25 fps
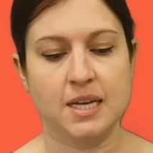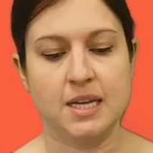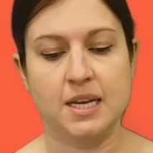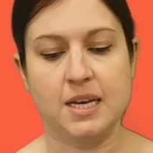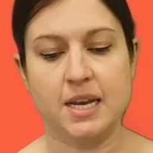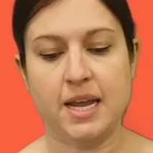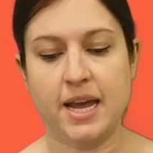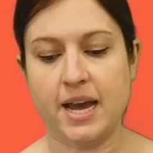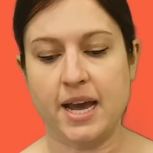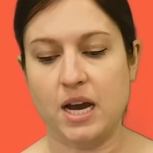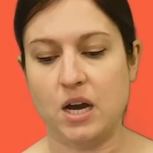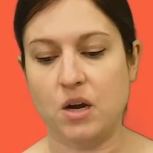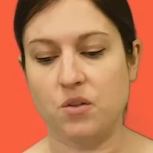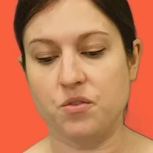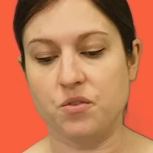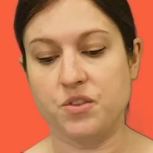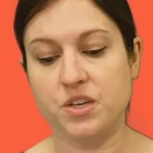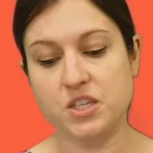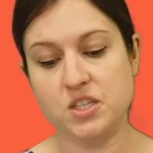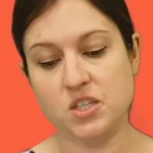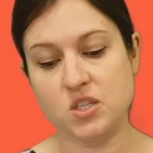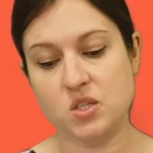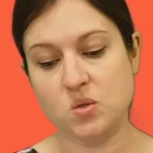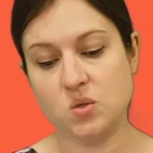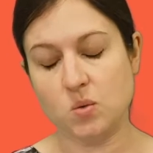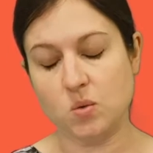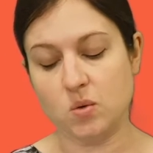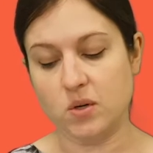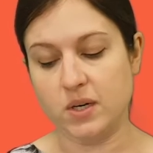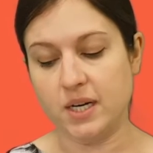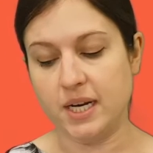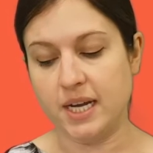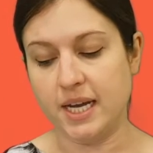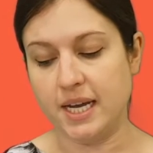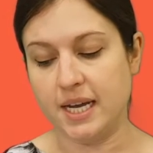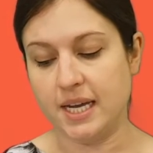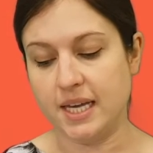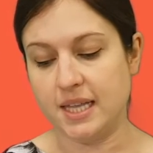Now, this
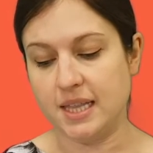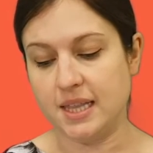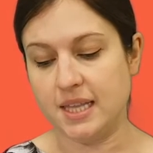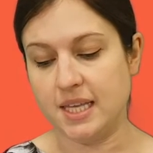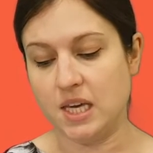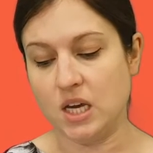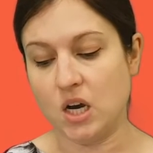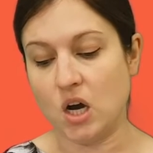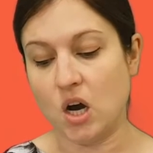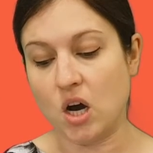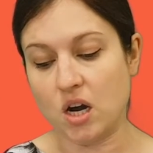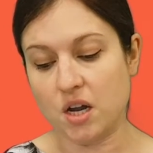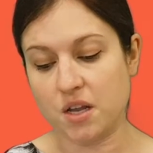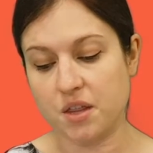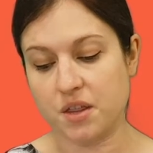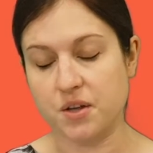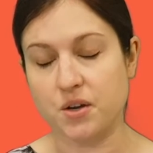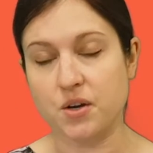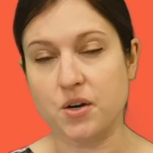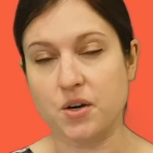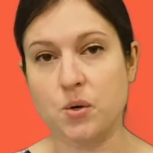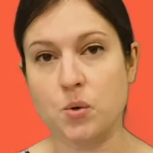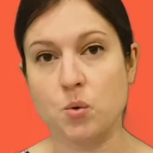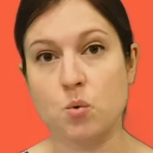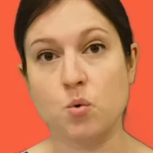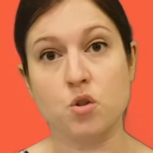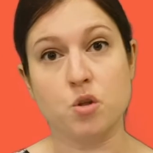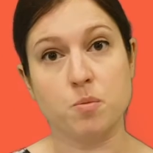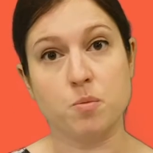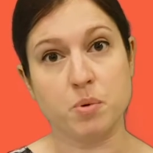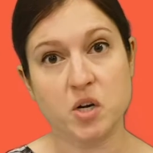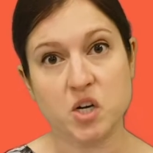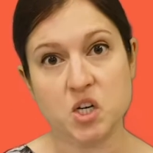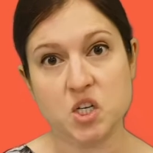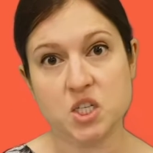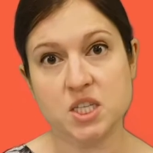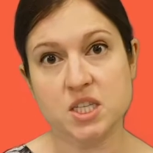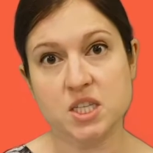story, the author or the
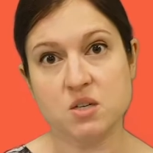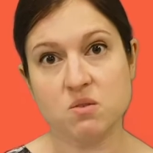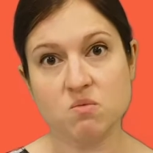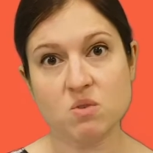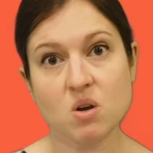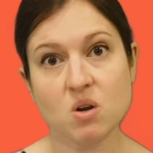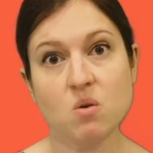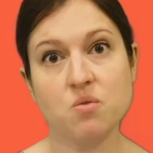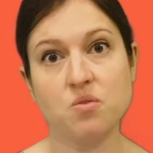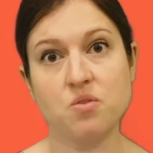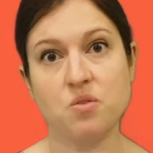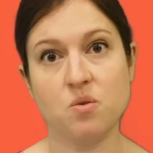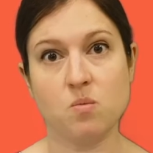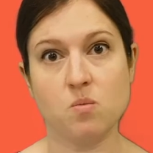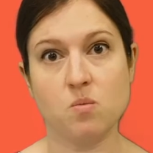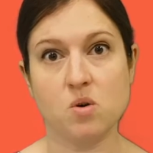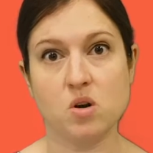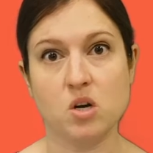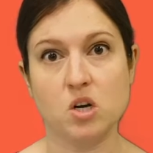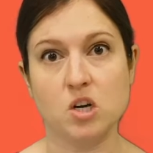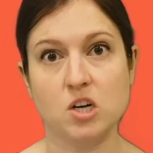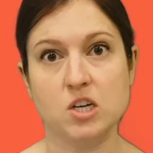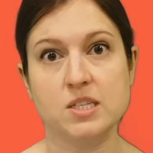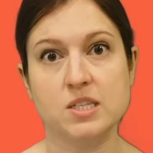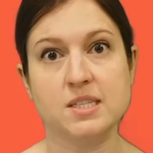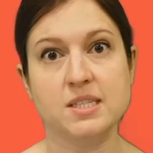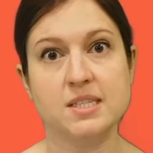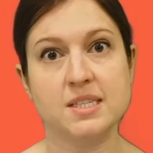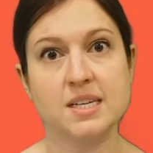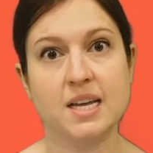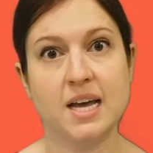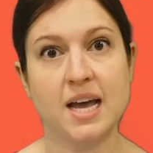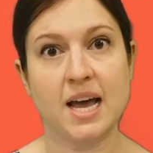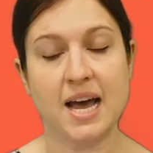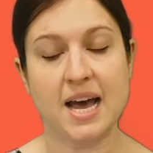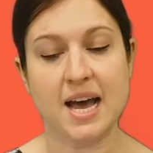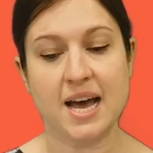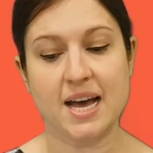person that wrote the words
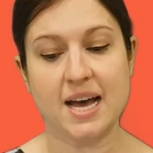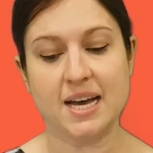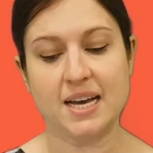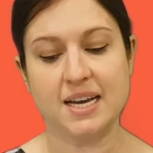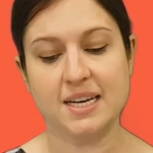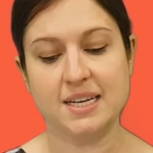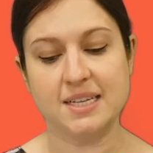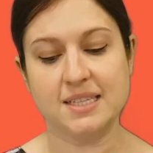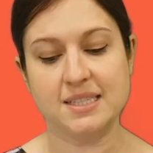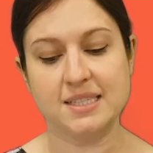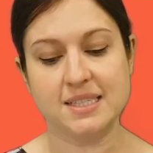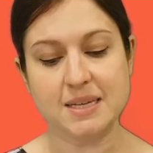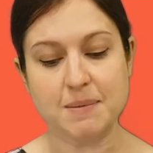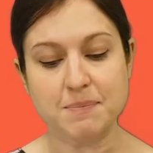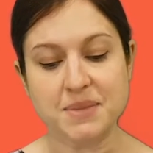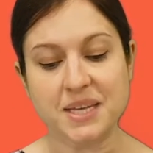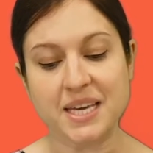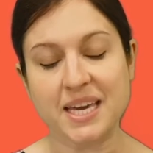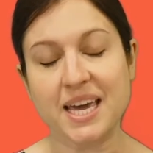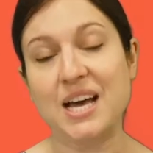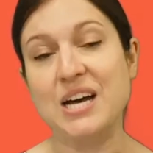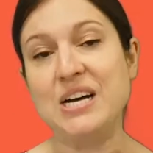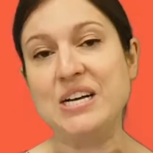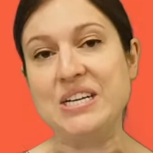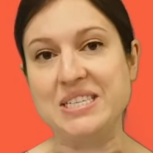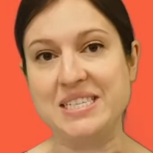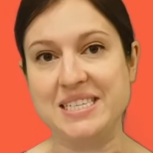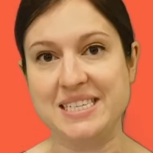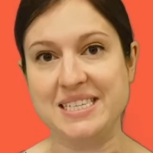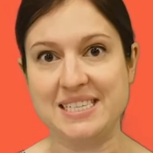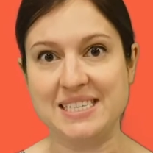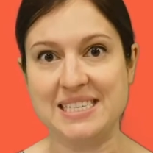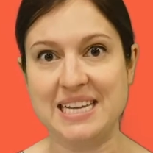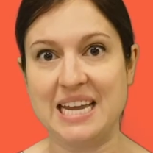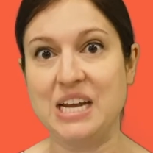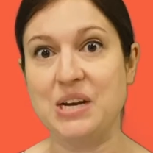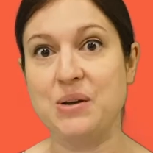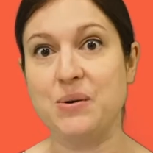had something else to
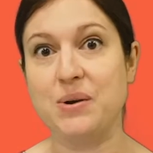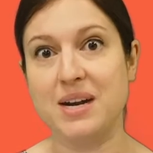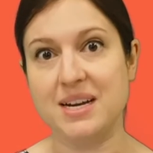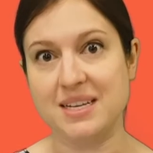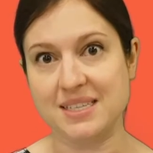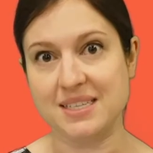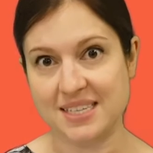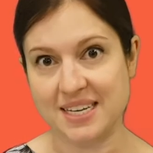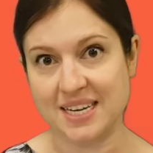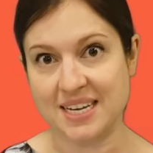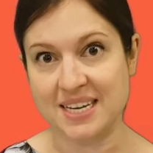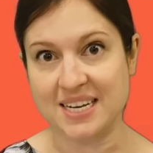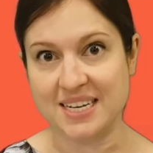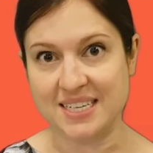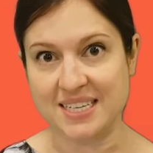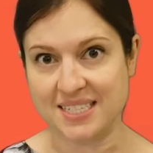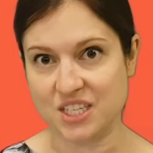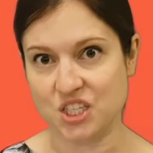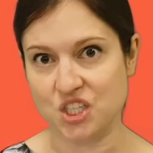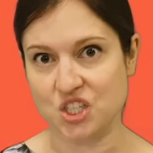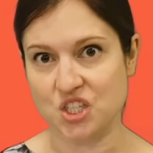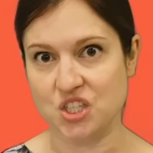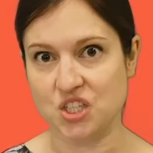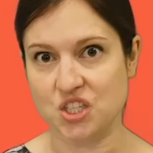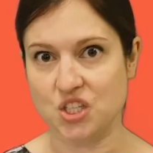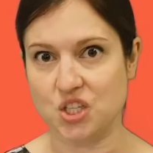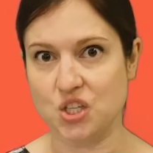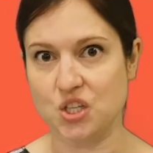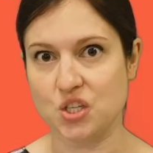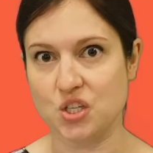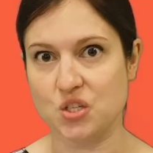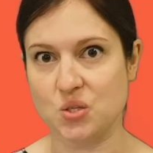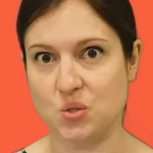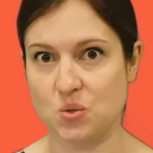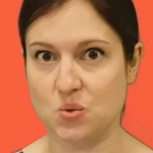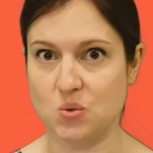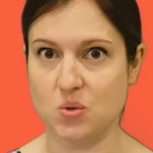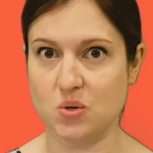say to us in addition to the
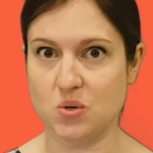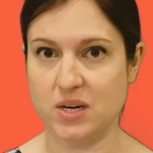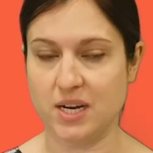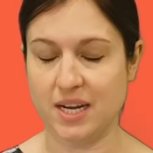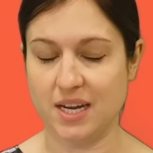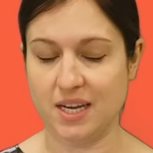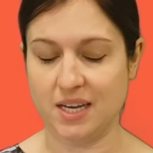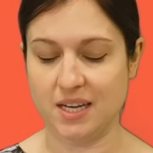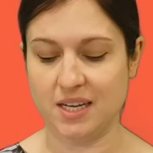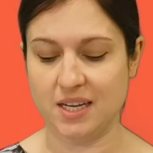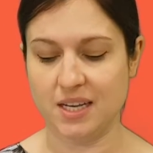story.